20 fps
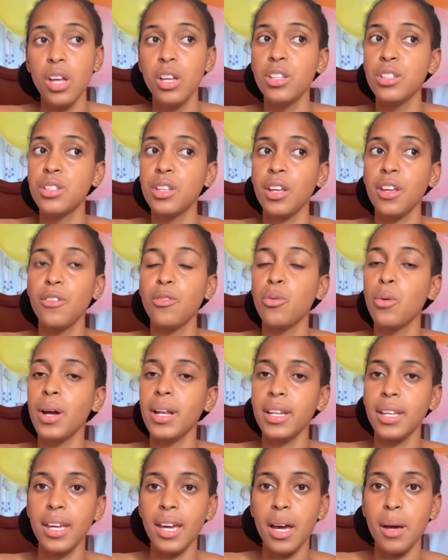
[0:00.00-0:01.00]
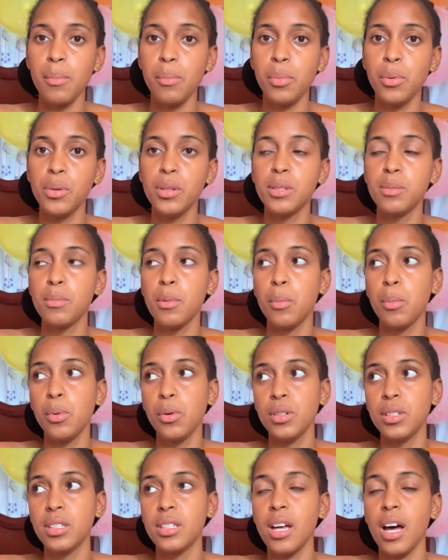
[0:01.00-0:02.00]
so if one can post me
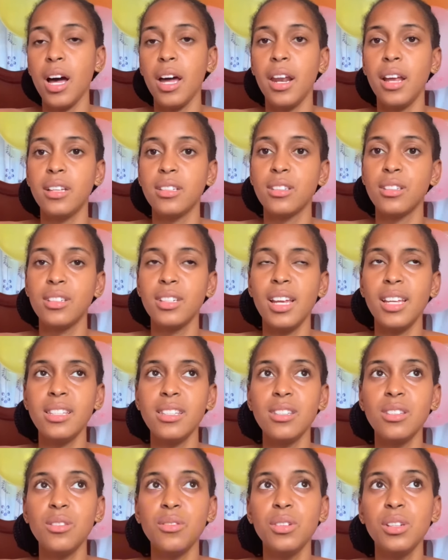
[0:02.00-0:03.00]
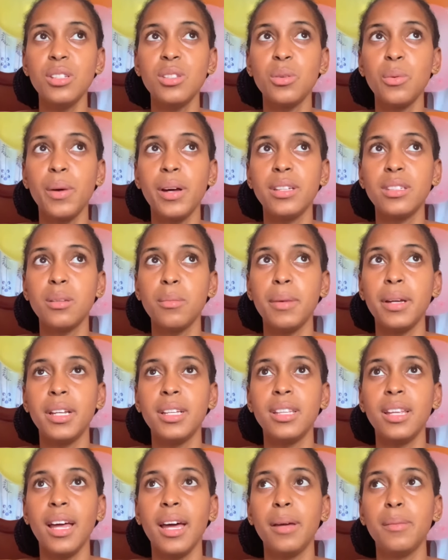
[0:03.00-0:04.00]
post the other so that is the reason why some of the
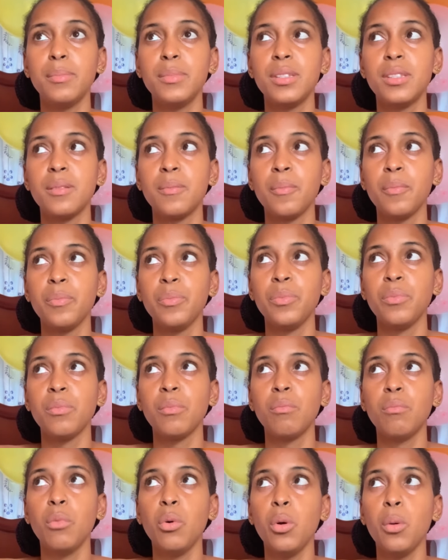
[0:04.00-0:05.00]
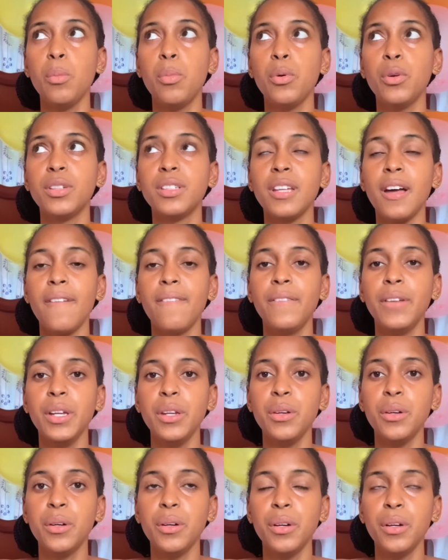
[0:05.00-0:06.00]
times I will post a
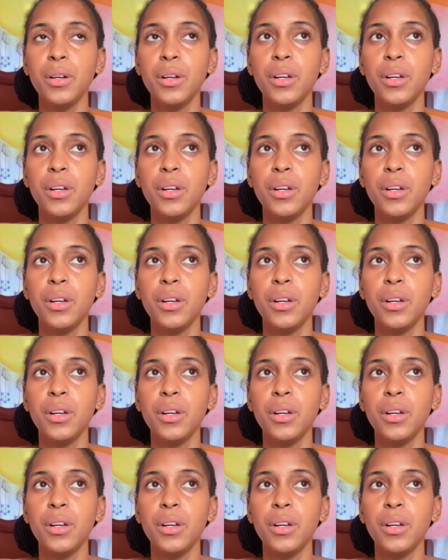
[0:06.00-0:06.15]
video